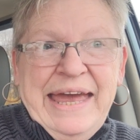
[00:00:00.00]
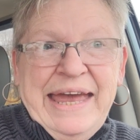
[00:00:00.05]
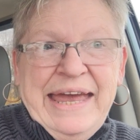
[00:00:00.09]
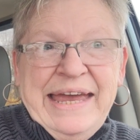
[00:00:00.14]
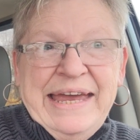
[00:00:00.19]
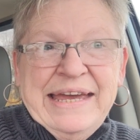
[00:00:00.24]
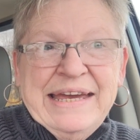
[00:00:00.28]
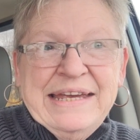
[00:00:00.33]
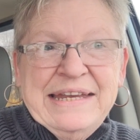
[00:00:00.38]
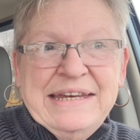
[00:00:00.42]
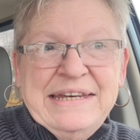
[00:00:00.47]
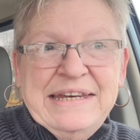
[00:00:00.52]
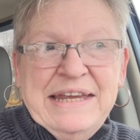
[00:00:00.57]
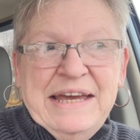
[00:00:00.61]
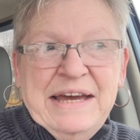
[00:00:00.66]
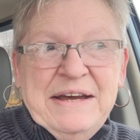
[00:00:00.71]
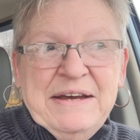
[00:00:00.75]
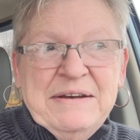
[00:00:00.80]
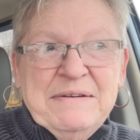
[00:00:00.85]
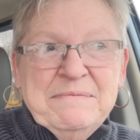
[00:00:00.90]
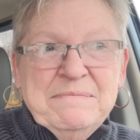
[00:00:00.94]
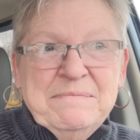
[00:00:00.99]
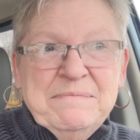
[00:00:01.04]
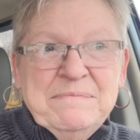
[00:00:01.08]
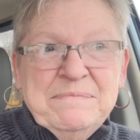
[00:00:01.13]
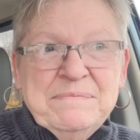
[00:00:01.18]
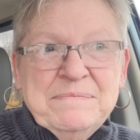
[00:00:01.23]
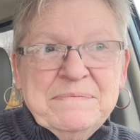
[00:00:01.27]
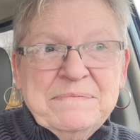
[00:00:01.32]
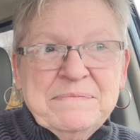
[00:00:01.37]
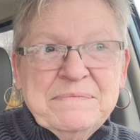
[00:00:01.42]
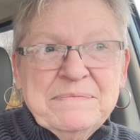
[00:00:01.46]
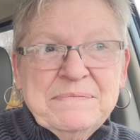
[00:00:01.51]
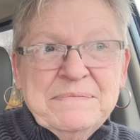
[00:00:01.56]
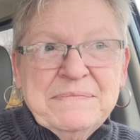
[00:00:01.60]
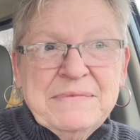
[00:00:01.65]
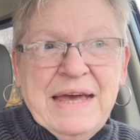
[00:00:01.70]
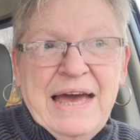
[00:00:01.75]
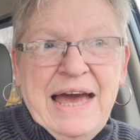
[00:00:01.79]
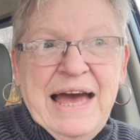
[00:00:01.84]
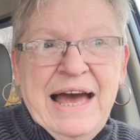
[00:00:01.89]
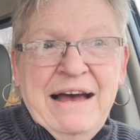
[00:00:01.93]
And um,
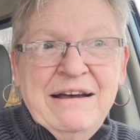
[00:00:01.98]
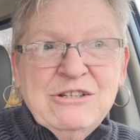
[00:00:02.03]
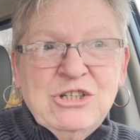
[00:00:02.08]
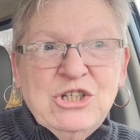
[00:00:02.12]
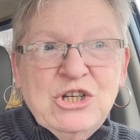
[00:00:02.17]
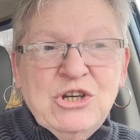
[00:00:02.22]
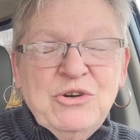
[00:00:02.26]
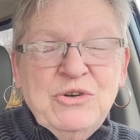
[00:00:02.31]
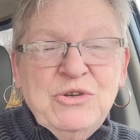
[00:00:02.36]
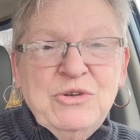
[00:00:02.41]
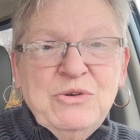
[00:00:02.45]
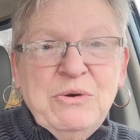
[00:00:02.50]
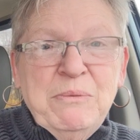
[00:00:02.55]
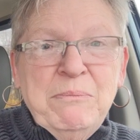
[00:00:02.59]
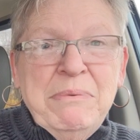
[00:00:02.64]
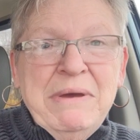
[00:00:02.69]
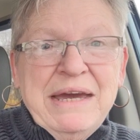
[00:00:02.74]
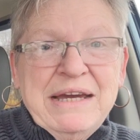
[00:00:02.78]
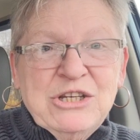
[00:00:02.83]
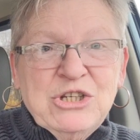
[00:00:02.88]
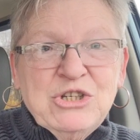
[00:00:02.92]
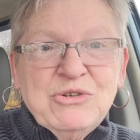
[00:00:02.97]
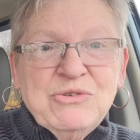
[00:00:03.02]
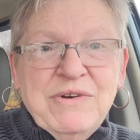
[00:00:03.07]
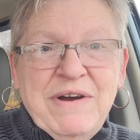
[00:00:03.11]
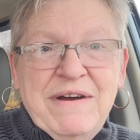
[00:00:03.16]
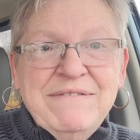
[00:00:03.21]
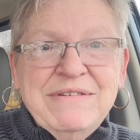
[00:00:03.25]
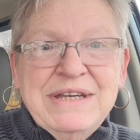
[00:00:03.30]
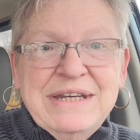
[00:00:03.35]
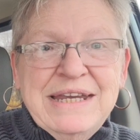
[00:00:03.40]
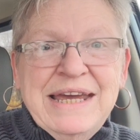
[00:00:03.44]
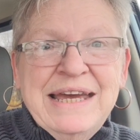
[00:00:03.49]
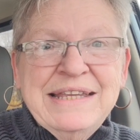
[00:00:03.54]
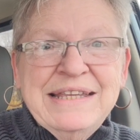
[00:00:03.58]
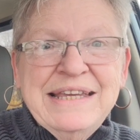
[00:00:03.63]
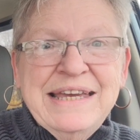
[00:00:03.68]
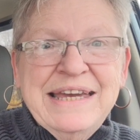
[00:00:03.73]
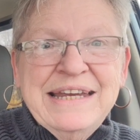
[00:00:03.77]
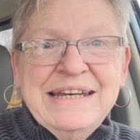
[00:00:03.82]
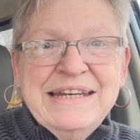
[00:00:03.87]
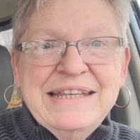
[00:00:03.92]
I'll show you a picture of it at
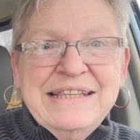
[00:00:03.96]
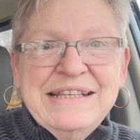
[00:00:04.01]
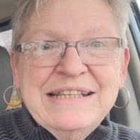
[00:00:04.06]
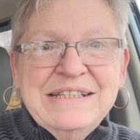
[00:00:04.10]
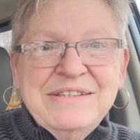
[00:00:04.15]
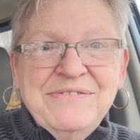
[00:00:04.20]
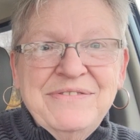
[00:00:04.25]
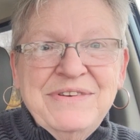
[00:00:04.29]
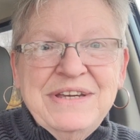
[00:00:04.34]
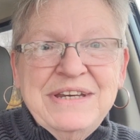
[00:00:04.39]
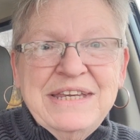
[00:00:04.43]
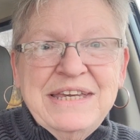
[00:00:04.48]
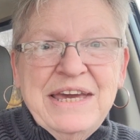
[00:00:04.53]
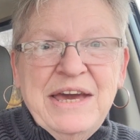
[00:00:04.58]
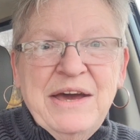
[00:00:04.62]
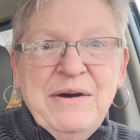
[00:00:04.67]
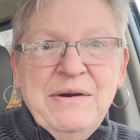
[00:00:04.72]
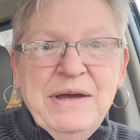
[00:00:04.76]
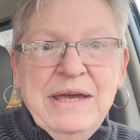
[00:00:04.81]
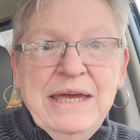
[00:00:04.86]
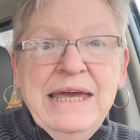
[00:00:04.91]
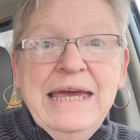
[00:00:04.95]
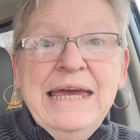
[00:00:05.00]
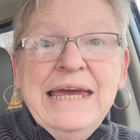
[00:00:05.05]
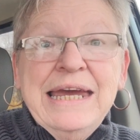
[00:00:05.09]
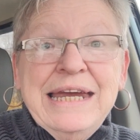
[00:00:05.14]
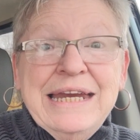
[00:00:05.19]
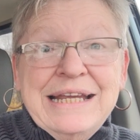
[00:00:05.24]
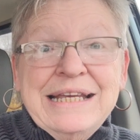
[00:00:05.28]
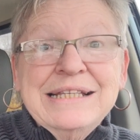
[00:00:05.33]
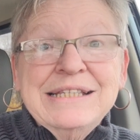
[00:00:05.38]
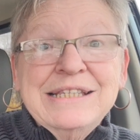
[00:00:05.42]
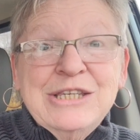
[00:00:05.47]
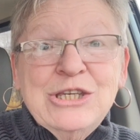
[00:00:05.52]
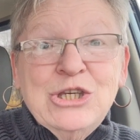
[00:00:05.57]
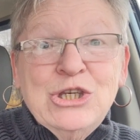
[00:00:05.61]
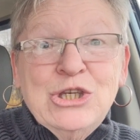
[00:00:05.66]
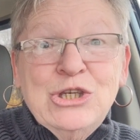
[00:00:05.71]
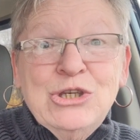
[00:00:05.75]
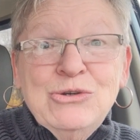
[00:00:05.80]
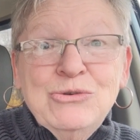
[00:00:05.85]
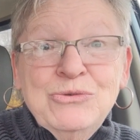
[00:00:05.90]
the end of this video. And
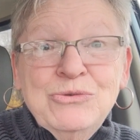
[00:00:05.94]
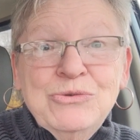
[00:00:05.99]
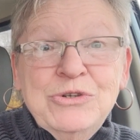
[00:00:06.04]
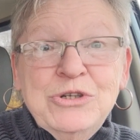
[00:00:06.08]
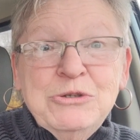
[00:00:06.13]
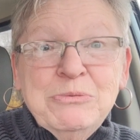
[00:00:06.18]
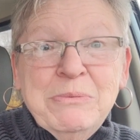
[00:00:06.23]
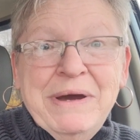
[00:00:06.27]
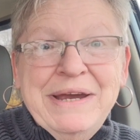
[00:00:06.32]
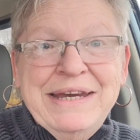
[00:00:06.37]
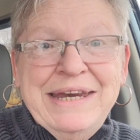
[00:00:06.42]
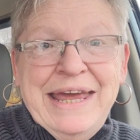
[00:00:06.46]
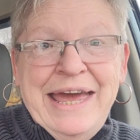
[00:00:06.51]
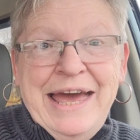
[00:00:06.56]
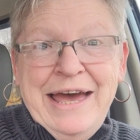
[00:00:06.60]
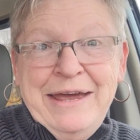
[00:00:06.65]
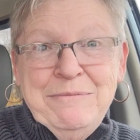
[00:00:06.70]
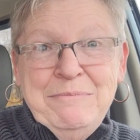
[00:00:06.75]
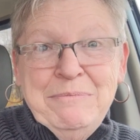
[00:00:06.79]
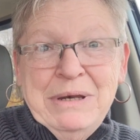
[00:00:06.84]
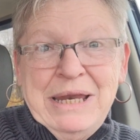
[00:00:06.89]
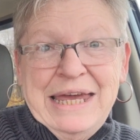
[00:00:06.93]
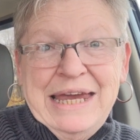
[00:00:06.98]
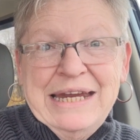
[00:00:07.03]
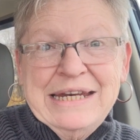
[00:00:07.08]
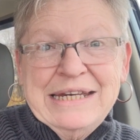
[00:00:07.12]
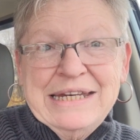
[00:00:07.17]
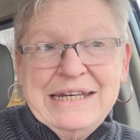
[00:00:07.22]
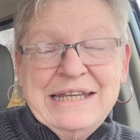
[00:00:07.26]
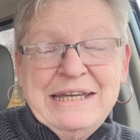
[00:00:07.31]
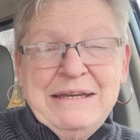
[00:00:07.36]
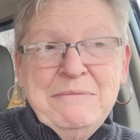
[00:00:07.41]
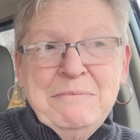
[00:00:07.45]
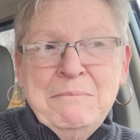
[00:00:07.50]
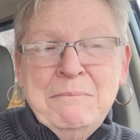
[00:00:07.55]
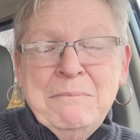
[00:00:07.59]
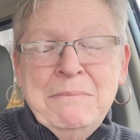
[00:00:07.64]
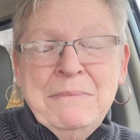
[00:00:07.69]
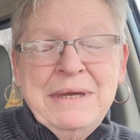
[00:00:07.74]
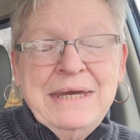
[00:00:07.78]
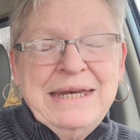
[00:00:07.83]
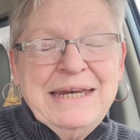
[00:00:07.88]
it's huge. My dad planted it
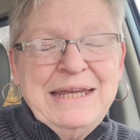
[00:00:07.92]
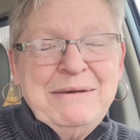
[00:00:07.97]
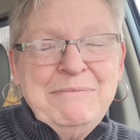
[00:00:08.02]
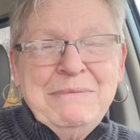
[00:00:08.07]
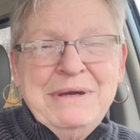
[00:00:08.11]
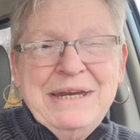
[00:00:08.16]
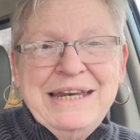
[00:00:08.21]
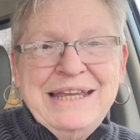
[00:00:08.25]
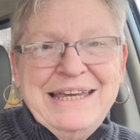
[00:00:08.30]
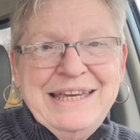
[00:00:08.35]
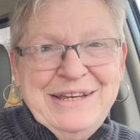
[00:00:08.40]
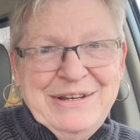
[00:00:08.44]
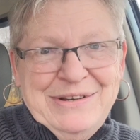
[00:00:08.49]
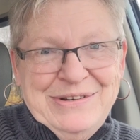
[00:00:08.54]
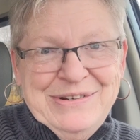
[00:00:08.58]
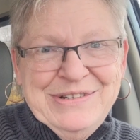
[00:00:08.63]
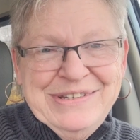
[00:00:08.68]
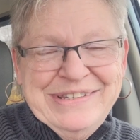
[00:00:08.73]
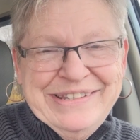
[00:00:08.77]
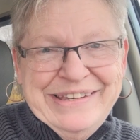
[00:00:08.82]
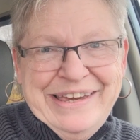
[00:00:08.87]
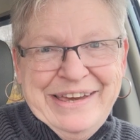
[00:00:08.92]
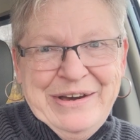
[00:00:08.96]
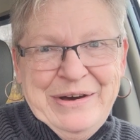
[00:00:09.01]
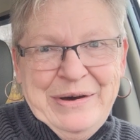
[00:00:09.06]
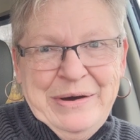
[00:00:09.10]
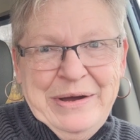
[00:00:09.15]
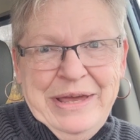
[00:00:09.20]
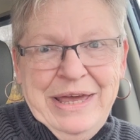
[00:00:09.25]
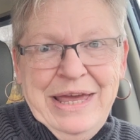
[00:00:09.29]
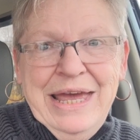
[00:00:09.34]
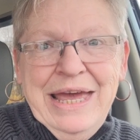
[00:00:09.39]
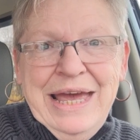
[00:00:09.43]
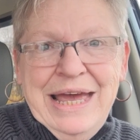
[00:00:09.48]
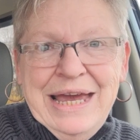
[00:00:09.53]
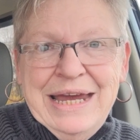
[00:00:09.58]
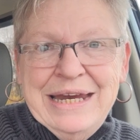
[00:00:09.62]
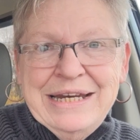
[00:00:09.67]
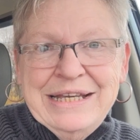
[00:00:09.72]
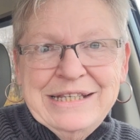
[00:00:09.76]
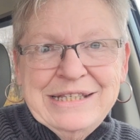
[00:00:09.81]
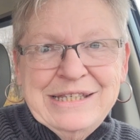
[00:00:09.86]
many, many years ago.
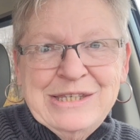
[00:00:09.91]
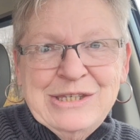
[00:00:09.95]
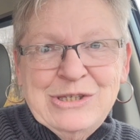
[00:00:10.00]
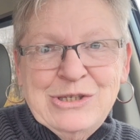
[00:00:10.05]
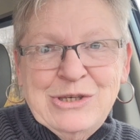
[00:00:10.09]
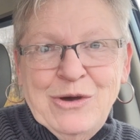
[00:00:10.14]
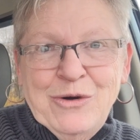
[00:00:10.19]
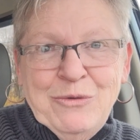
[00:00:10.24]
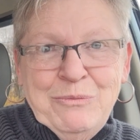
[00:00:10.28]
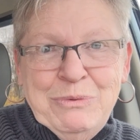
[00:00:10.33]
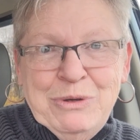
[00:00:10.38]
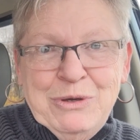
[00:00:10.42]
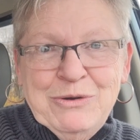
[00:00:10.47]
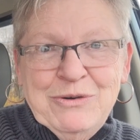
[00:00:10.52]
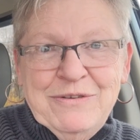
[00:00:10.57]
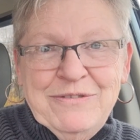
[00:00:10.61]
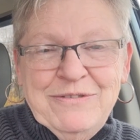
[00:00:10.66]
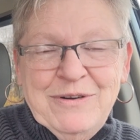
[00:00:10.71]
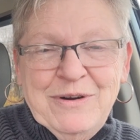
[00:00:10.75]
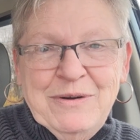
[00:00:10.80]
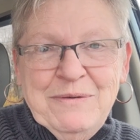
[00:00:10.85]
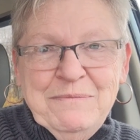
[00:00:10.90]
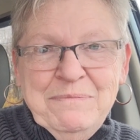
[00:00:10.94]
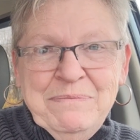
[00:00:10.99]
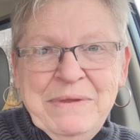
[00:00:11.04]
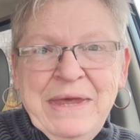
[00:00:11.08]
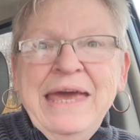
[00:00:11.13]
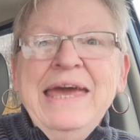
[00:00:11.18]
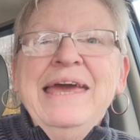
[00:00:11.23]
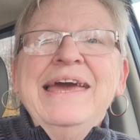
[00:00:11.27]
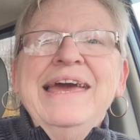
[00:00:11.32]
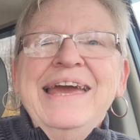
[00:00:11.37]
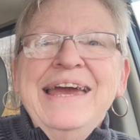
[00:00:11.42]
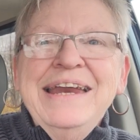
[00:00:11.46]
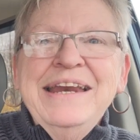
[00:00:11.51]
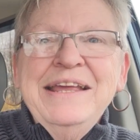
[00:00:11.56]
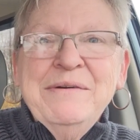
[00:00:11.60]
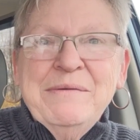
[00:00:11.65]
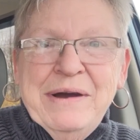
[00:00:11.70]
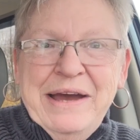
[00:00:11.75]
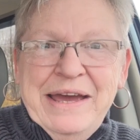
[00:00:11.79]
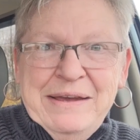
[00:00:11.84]
And it's so beautiful.
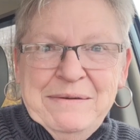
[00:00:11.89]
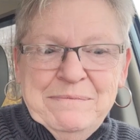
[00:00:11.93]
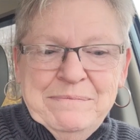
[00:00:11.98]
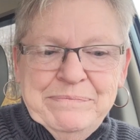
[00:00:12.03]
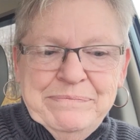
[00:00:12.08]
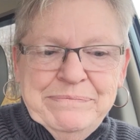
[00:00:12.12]
Anyway,